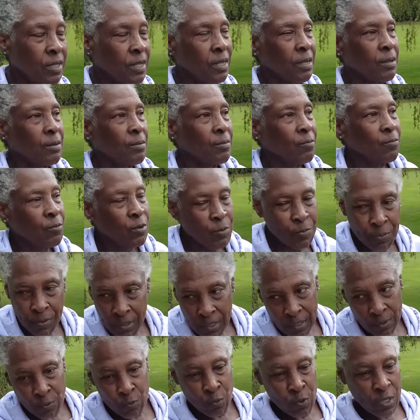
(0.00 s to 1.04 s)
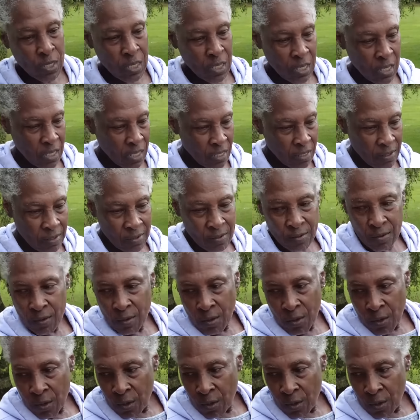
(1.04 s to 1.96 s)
um, we're pulling weeds.